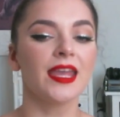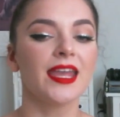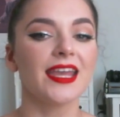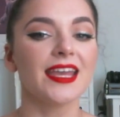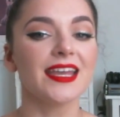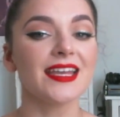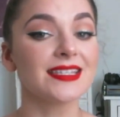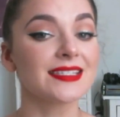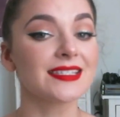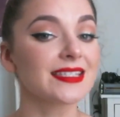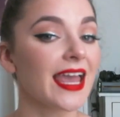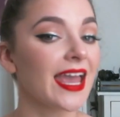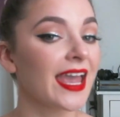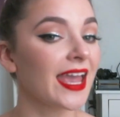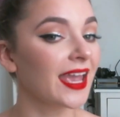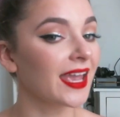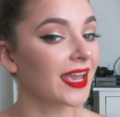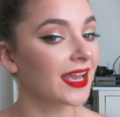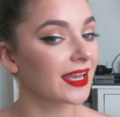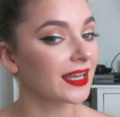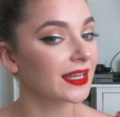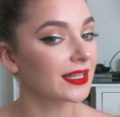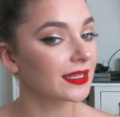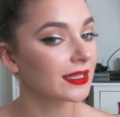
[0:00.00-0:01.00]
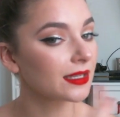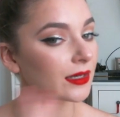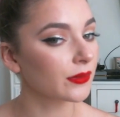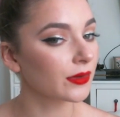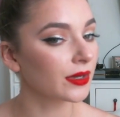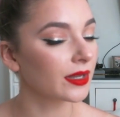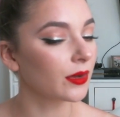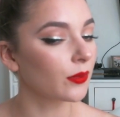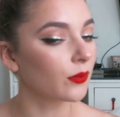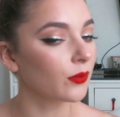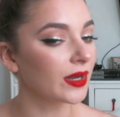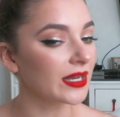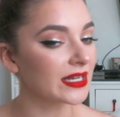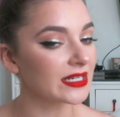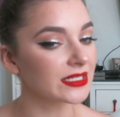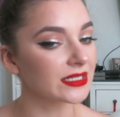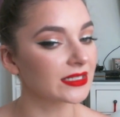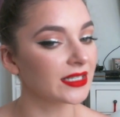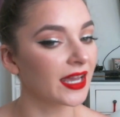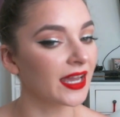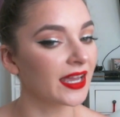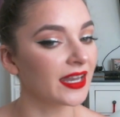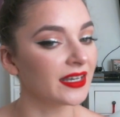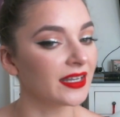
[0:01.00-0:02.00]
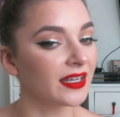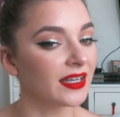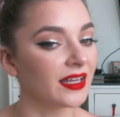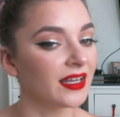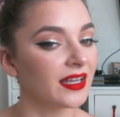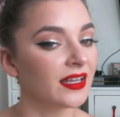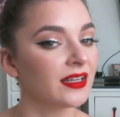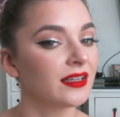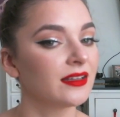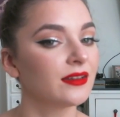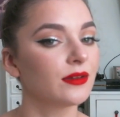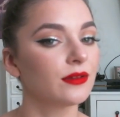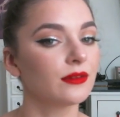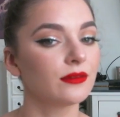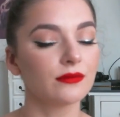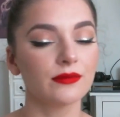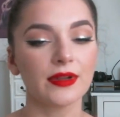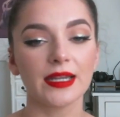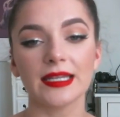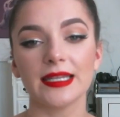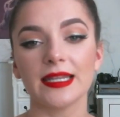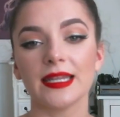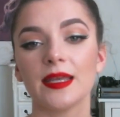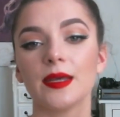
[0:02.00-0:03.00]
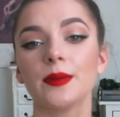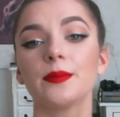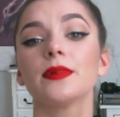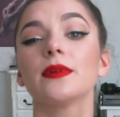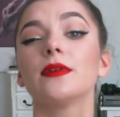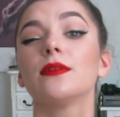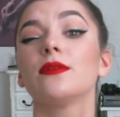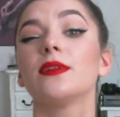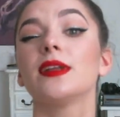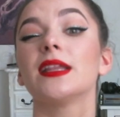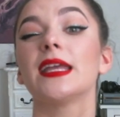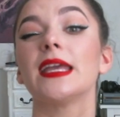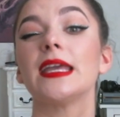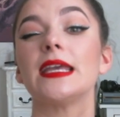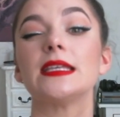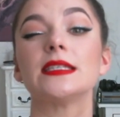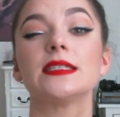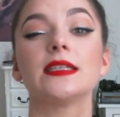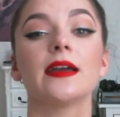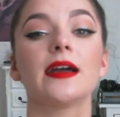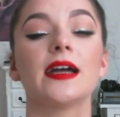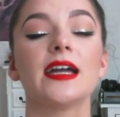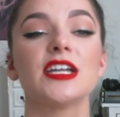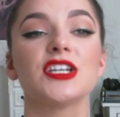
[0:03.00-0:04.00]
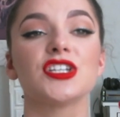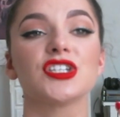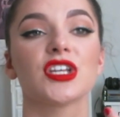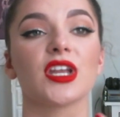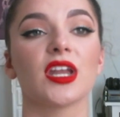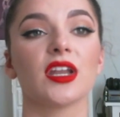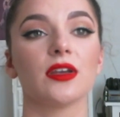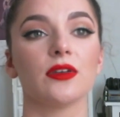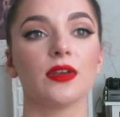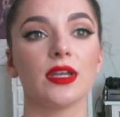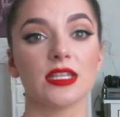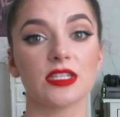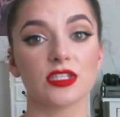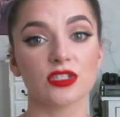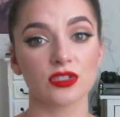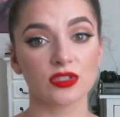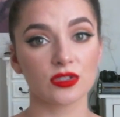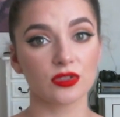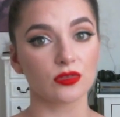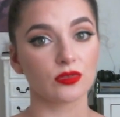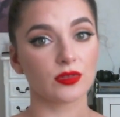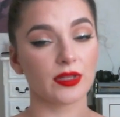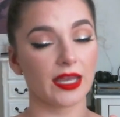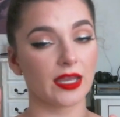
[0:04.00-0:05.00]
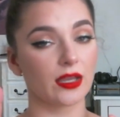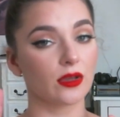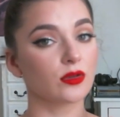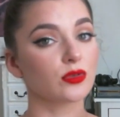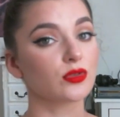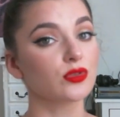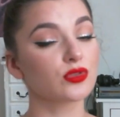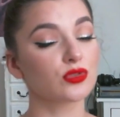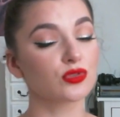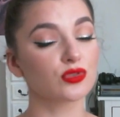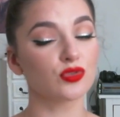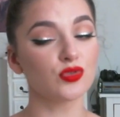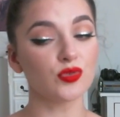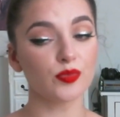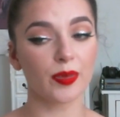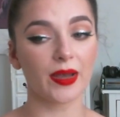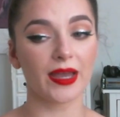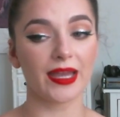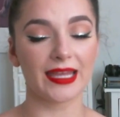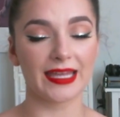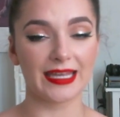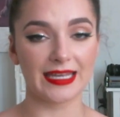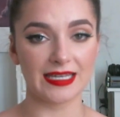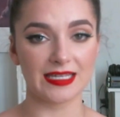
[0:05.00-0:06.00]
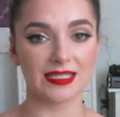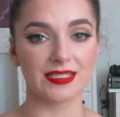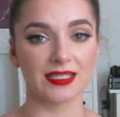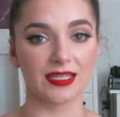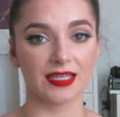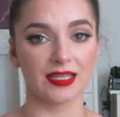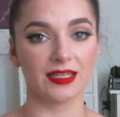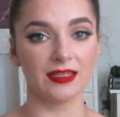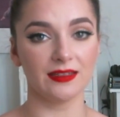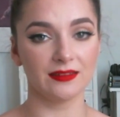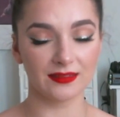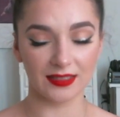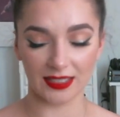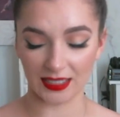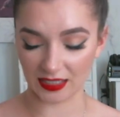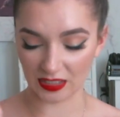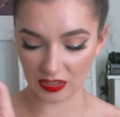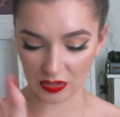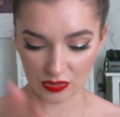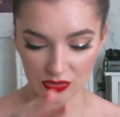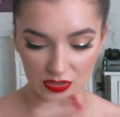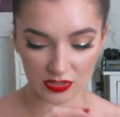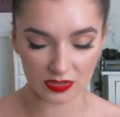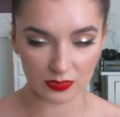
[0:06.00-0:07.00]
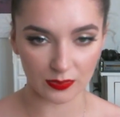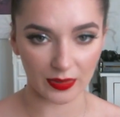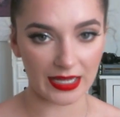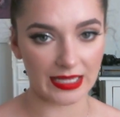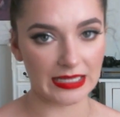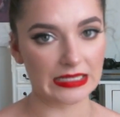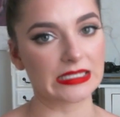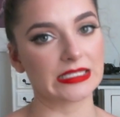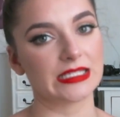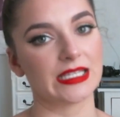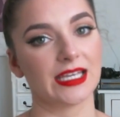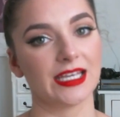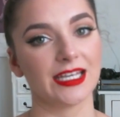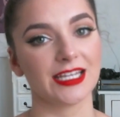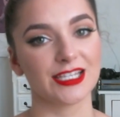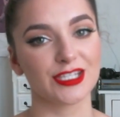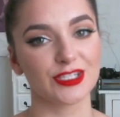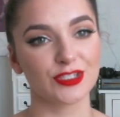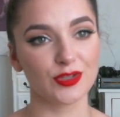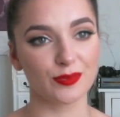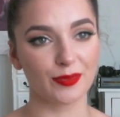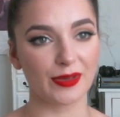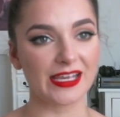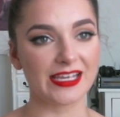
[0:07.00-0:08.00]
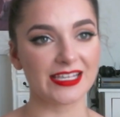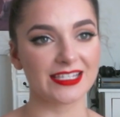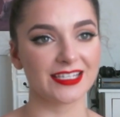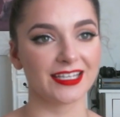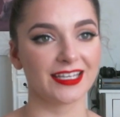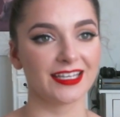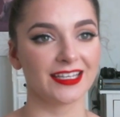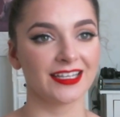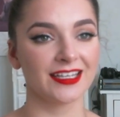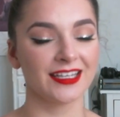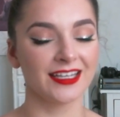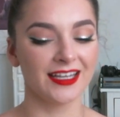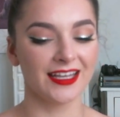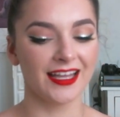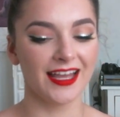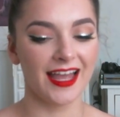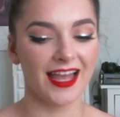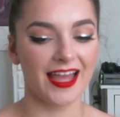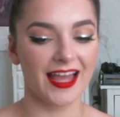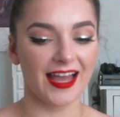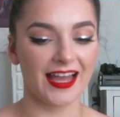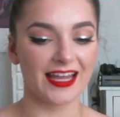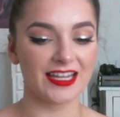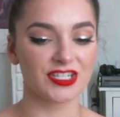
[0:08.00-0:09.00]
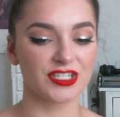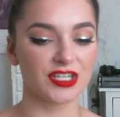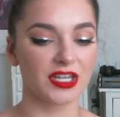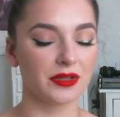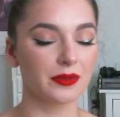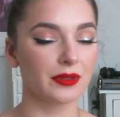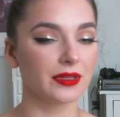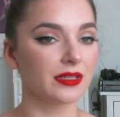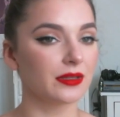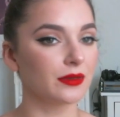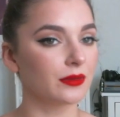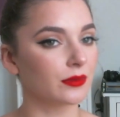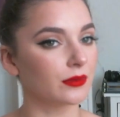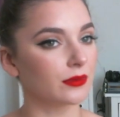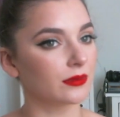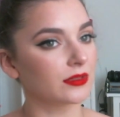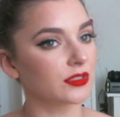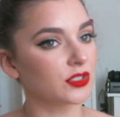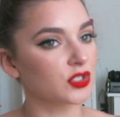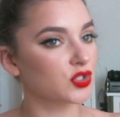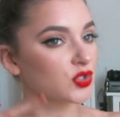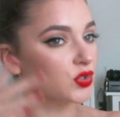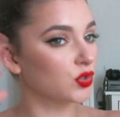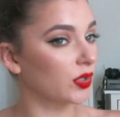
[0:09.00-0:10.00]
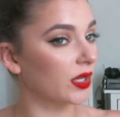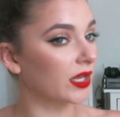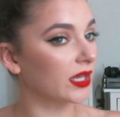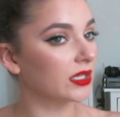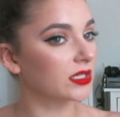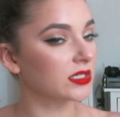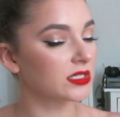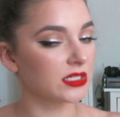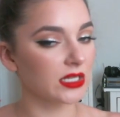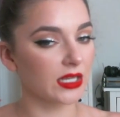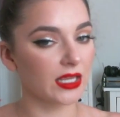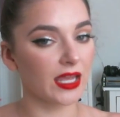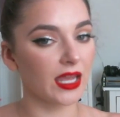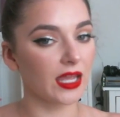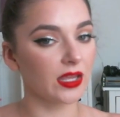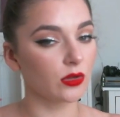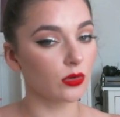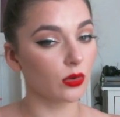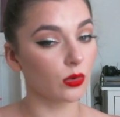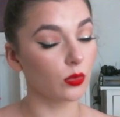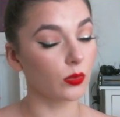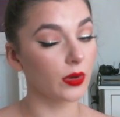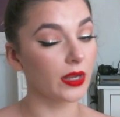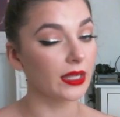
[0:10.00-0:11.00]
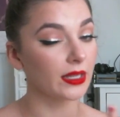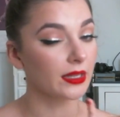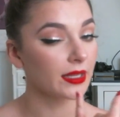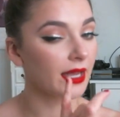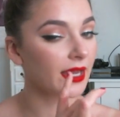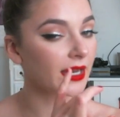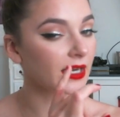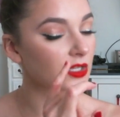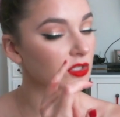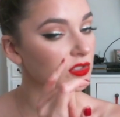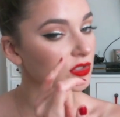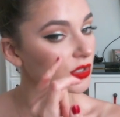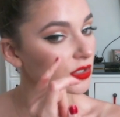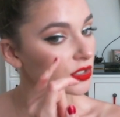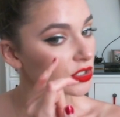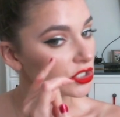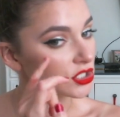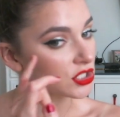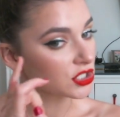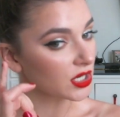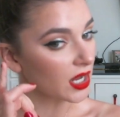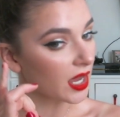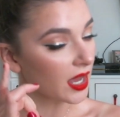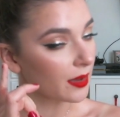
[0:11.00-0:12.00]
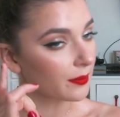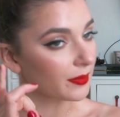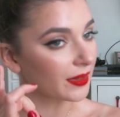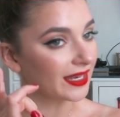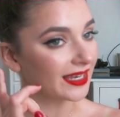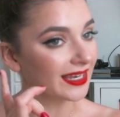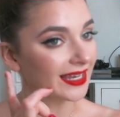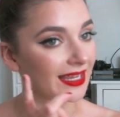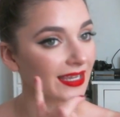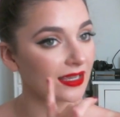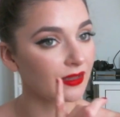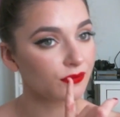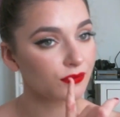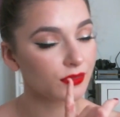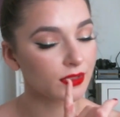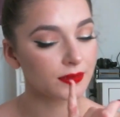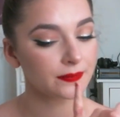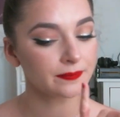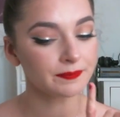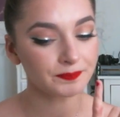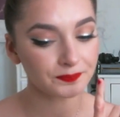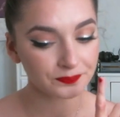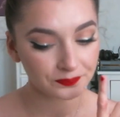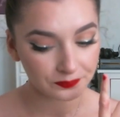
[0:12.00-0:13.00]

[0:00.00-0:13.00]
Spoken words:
It's a glittery winged liner, red lip, really easy eyeshadow. It's like super easy, like you just wait and see. It's super easy. I show you a little trick to get your wing liner so sharp and even,